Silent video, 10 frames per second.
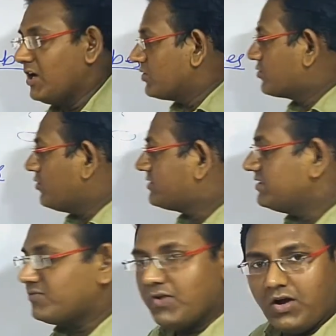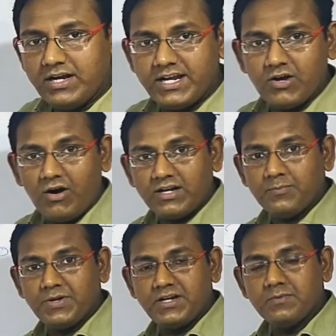So since we already got a
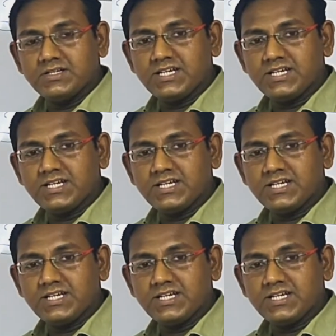pretty much